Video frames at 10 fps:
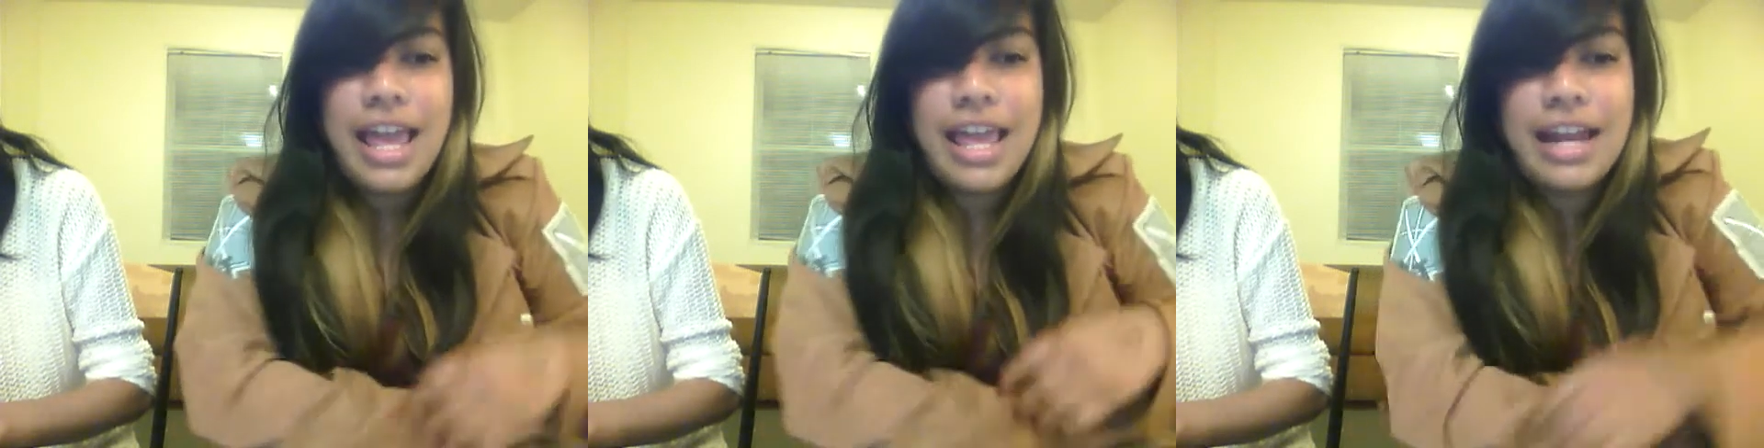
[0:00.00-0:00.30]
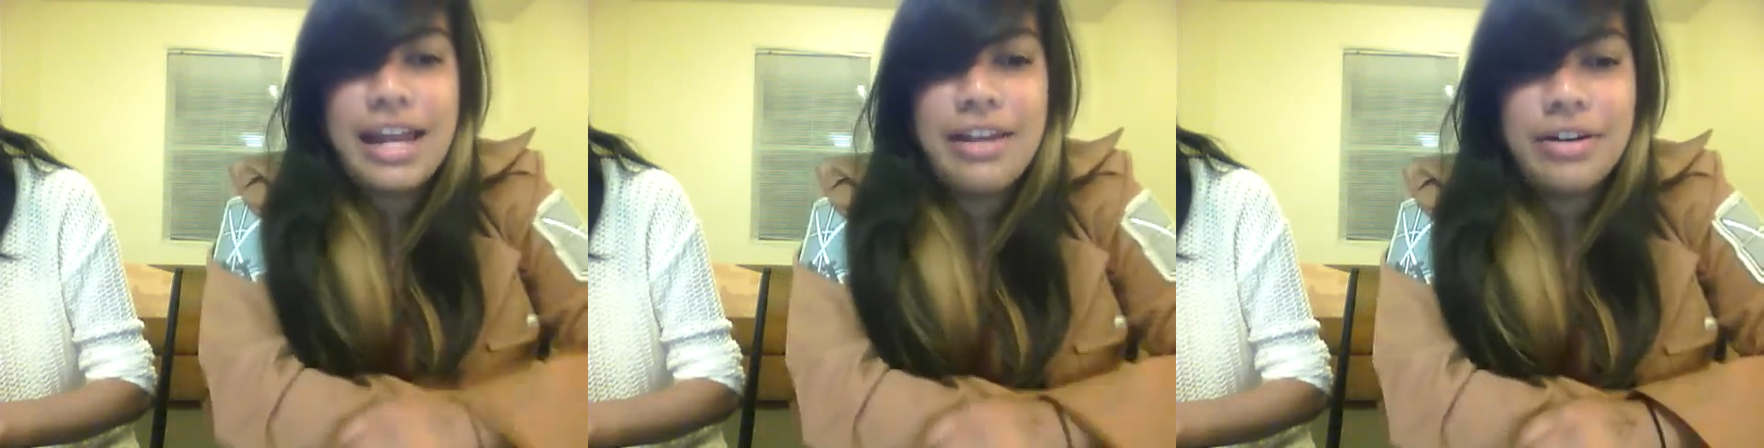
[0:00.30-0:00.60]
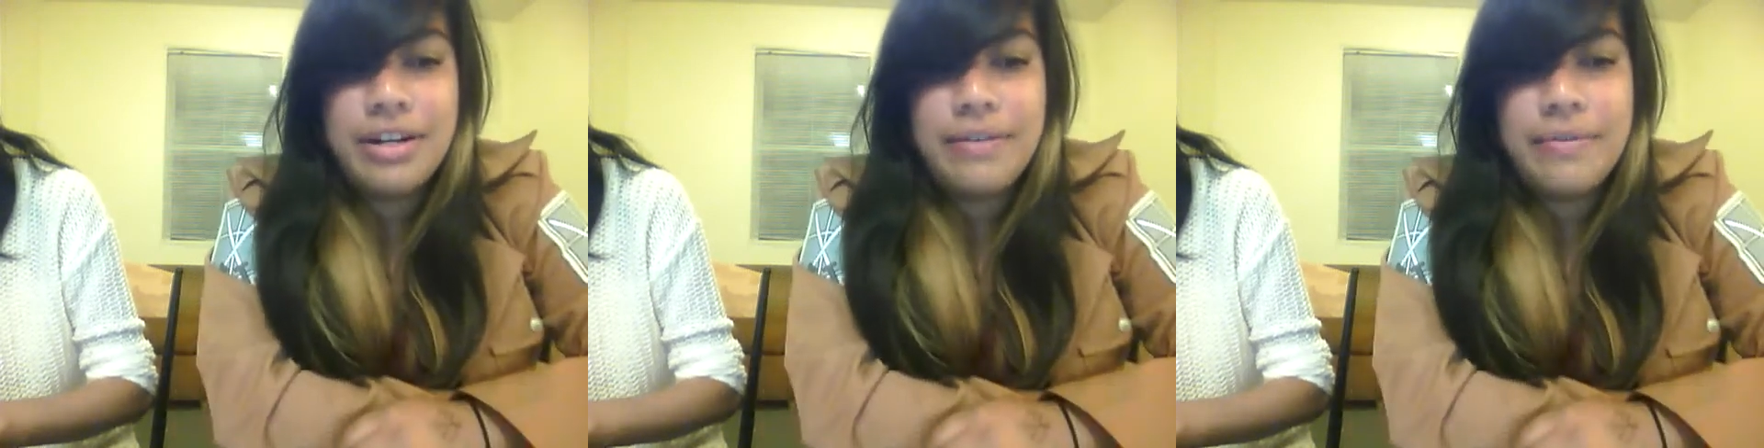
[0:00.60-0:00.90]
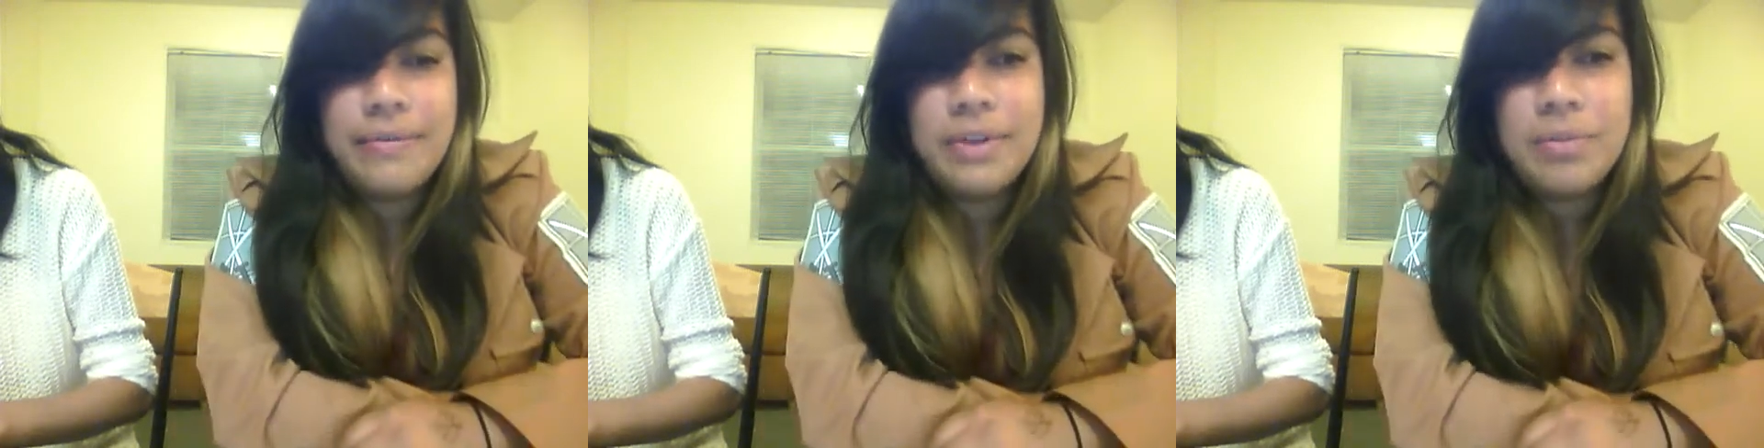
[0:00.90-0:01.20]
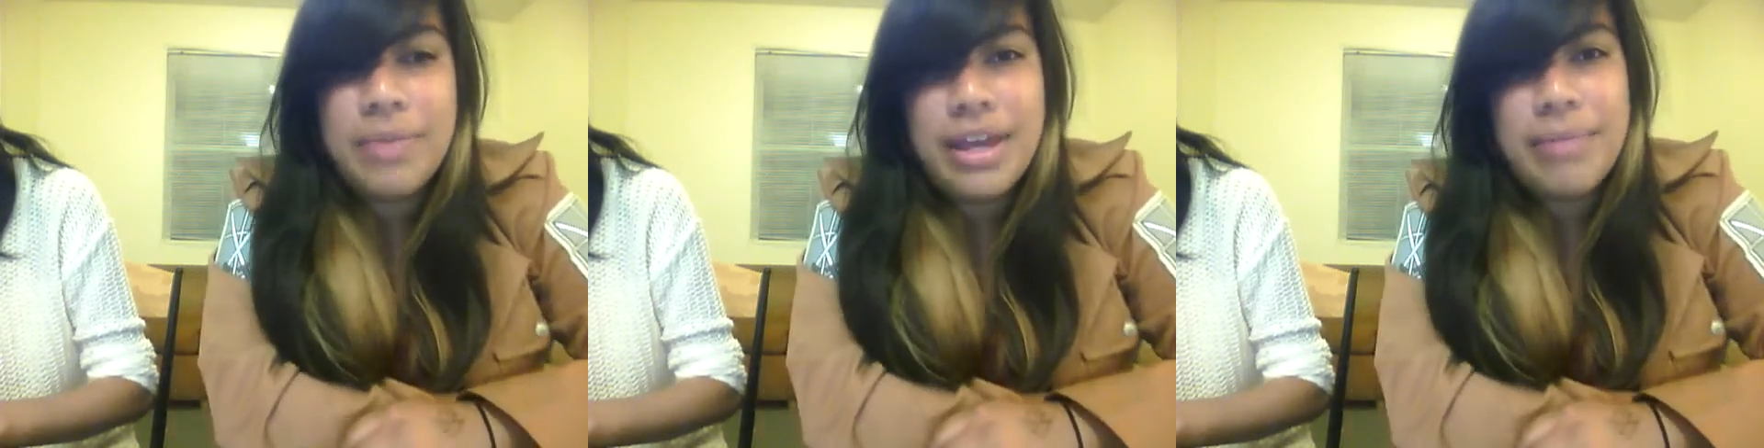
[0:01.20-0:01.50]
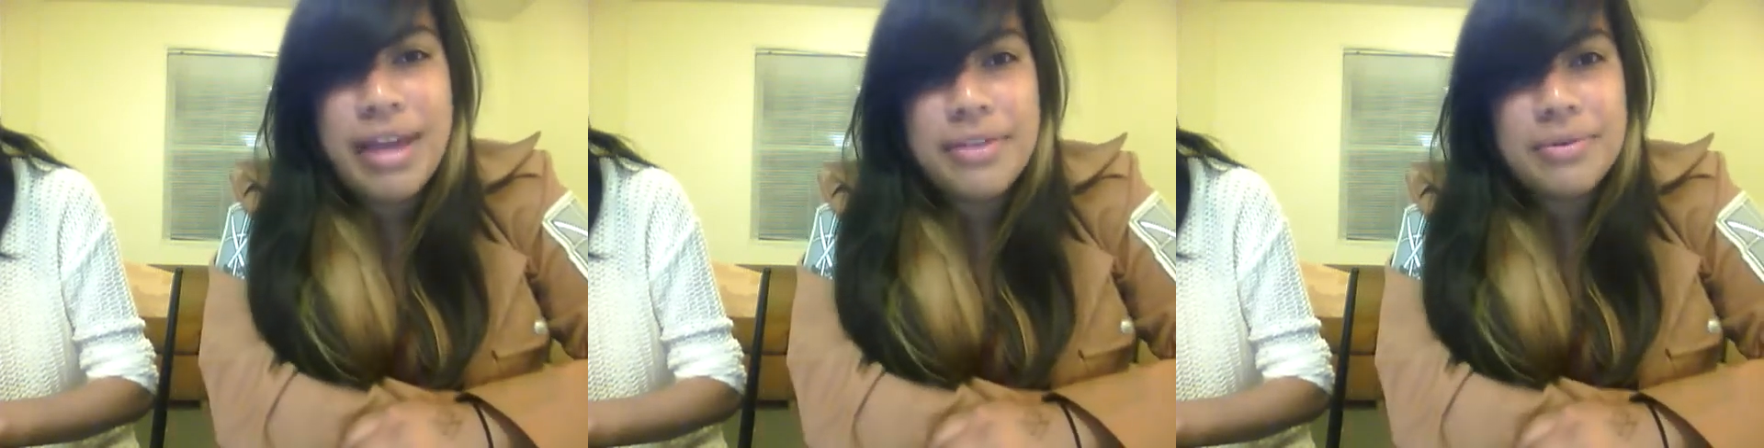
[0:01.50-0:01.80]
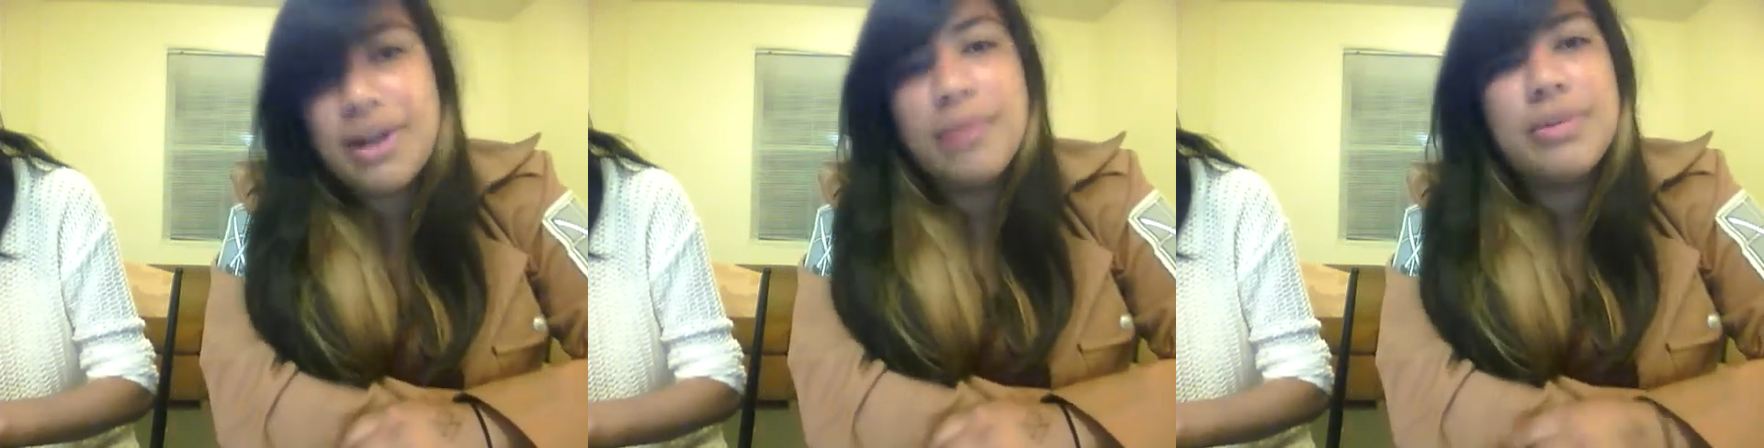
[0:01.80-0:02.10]
and I had already fulfilled my math
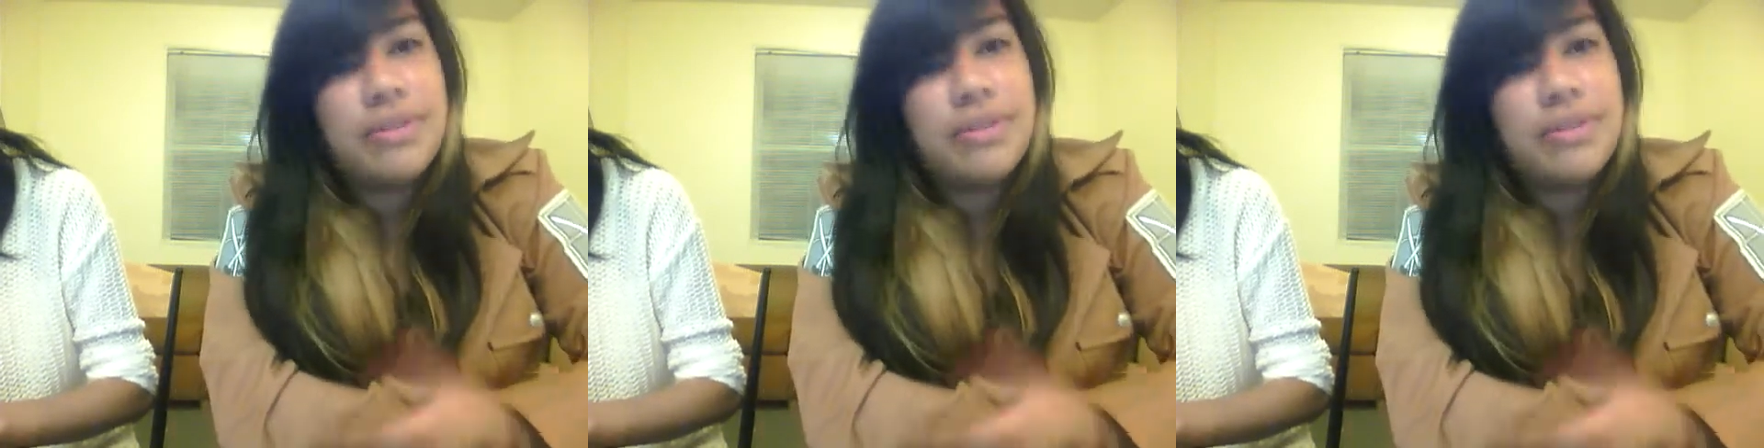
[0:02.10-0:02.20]
requirement,